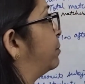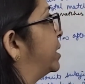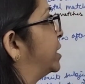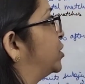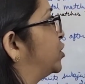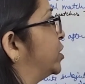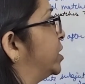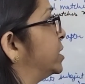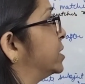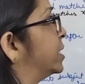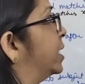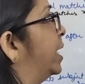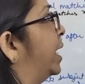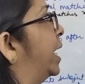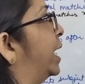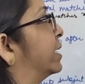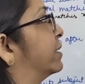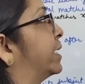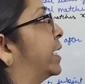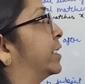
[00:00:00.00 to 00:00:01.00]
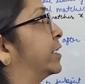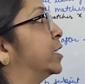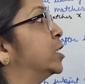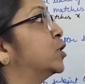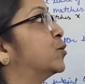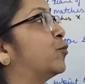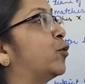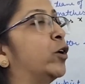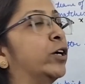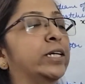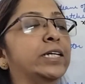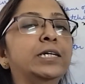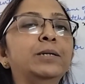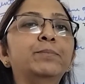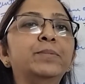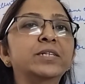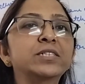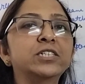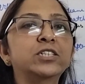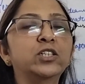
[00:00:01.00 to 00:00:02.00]
matches, and that is
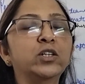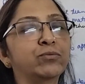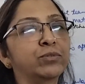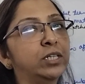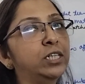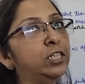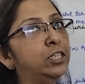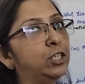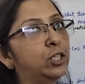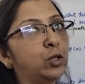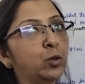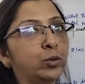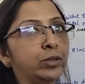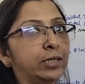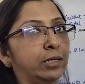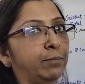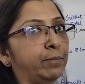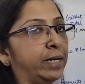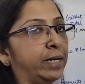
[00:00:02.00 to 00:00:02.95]
40% of the total